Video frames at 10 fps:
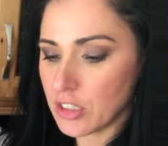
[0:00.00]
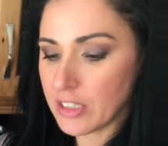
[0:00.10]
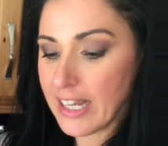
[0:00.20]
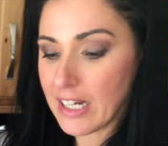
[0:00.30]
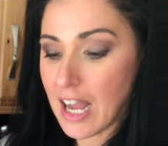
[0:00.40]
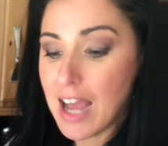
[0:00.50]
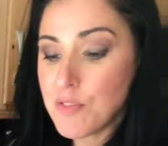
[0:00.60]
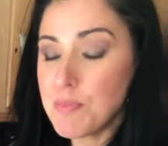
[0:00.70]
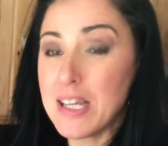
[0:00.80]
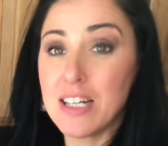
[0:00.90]
Like, I've
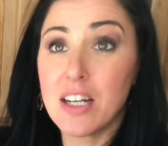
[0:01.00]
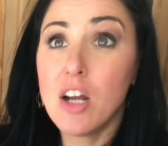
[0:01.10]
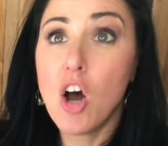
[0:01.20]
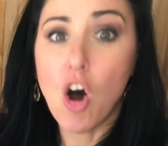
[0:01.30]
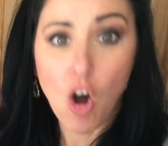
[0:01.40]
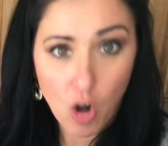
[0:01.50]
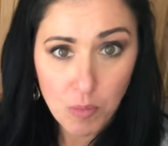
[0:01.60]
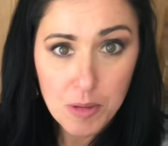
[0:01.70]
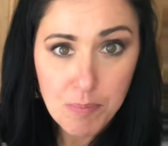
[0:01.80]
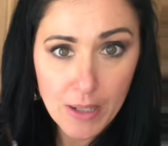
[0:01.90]
made
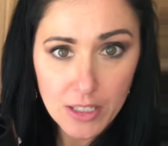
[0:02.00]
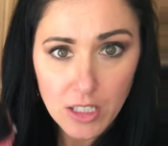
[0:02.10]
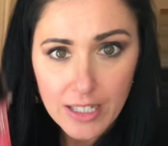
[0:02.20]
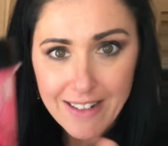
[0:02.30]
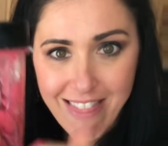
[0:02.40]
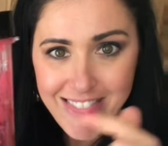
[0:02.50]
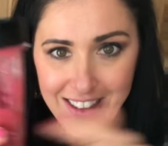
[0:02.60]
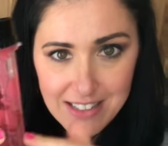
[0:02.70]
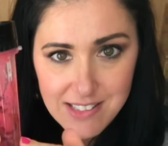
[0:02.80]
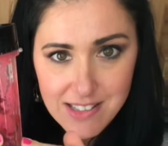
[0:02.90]
almond butter in this.